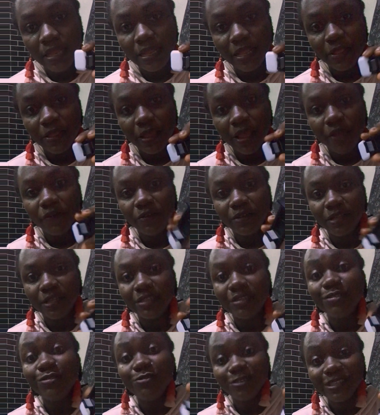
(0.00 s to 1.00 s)
Then you can
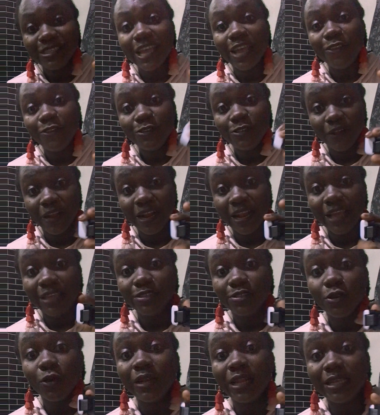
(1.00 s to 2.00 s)
rotate it. Those that use ring
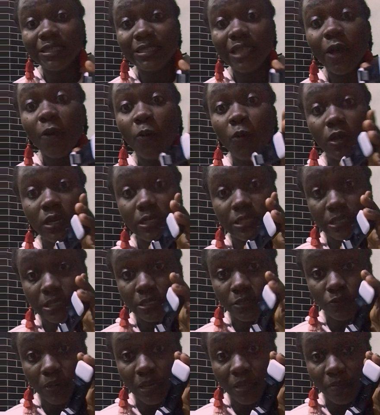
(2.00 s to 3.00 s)
lights understand what
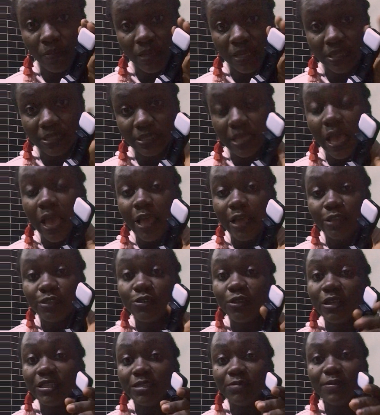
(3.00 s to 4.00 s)
this really means.
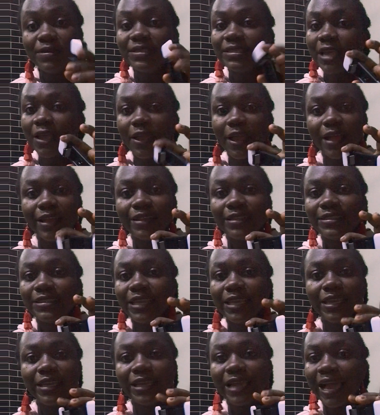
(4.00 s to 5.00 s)
So it means that you can
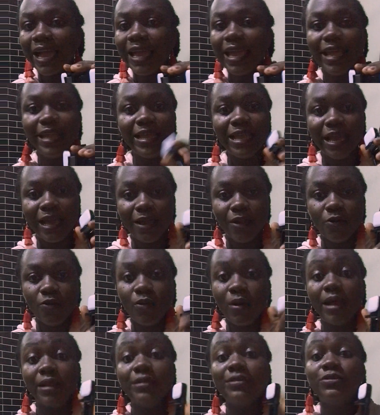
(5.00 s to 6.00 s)
take any
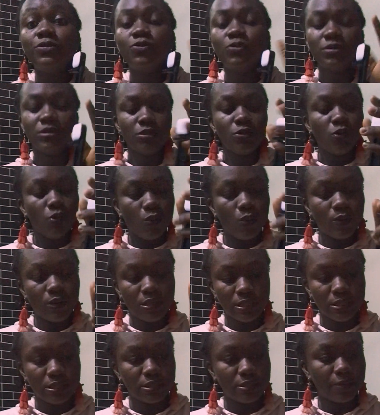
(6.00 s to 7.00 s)
angle and it will still
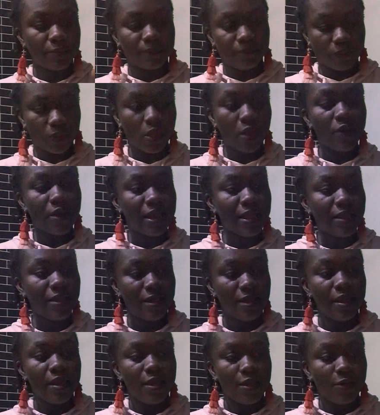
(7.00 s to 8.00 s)
hold it. All right,
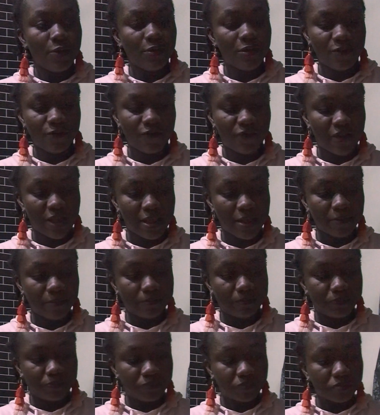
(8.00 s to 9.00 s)
good and fine.
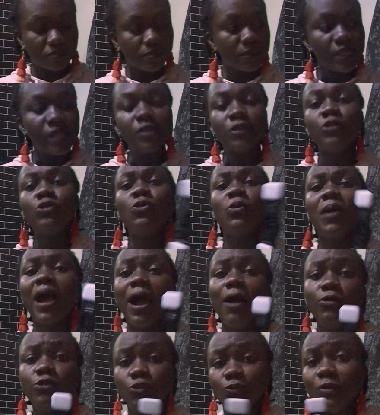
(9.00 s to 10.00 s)
So
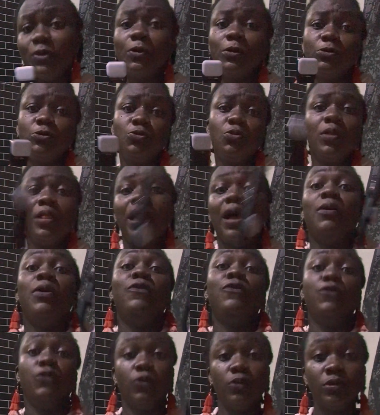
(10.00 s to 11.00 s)
how do we control
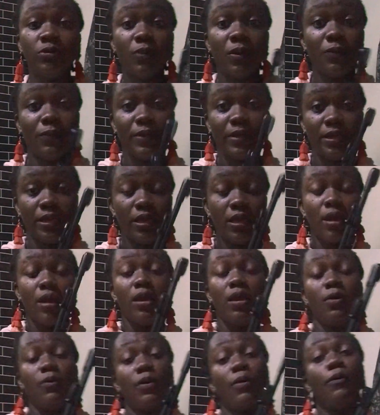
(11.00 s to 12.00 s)
our phone when we
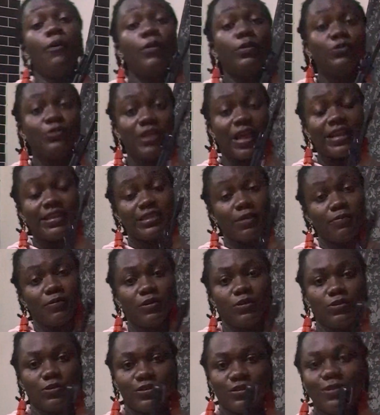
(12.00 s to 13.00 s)
want to like take
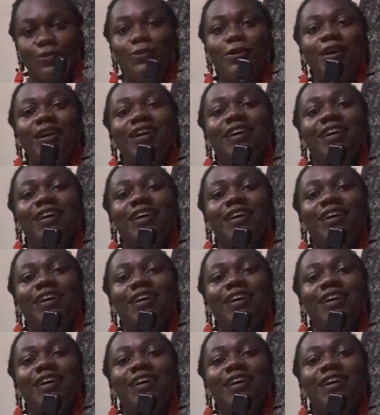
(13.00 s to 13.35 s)
pictures?